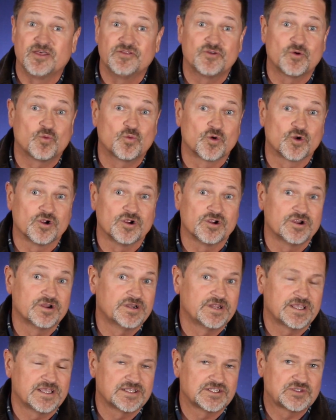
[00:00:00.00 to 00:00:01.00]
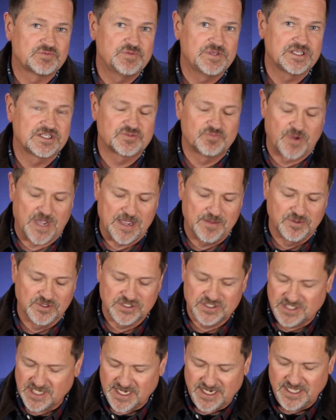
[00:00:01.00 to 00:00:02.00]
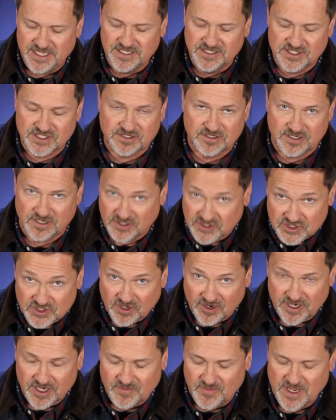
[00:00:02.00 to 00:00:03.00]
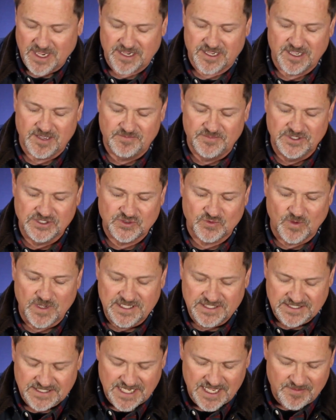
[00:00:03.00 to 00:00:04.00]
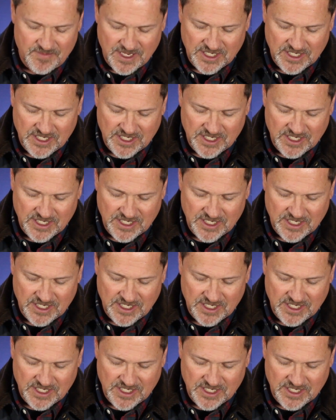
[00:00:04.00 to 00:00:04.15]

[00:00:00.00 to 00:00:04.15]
The Word Speaks Bible study is starting back up this Wednesday.